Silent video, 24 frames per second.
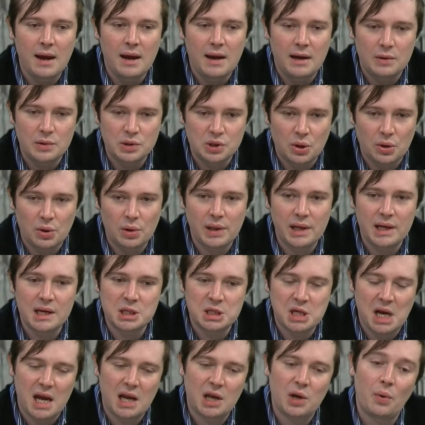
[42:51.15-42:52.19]
It was early in
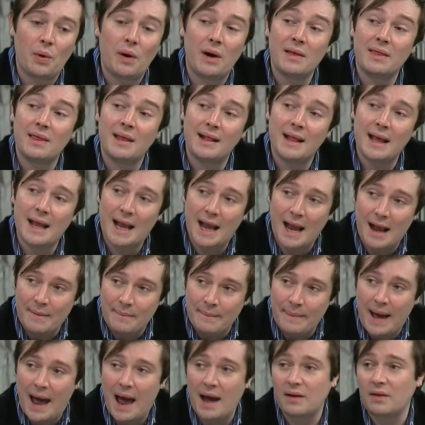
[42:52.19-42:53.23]
January that they came
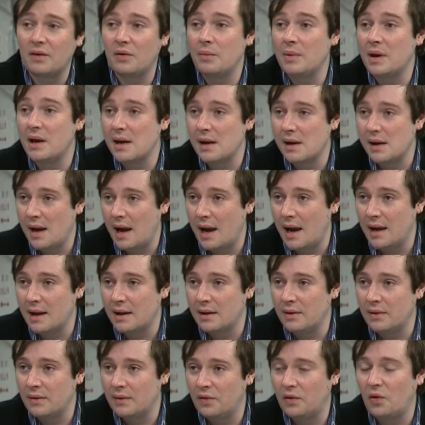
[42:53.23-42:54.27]
back to me
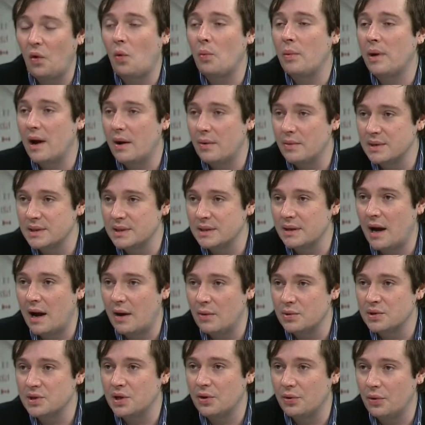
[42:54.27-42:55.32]
and told me I was
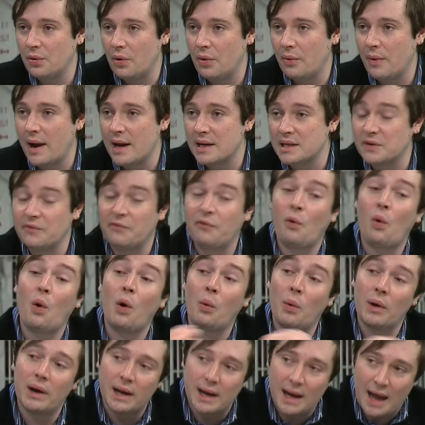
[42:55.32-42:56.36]
under arrest for
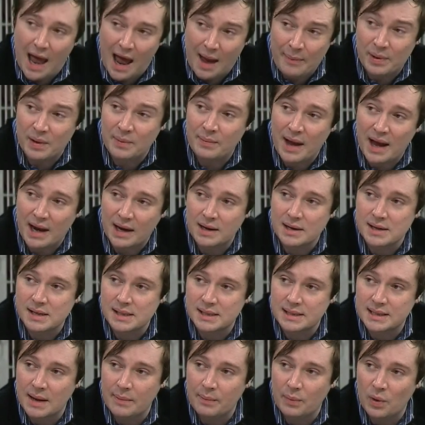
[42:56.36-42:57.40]
what had happened back in
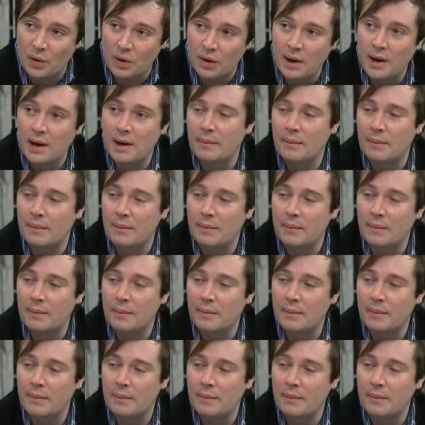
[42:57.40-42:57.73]
December.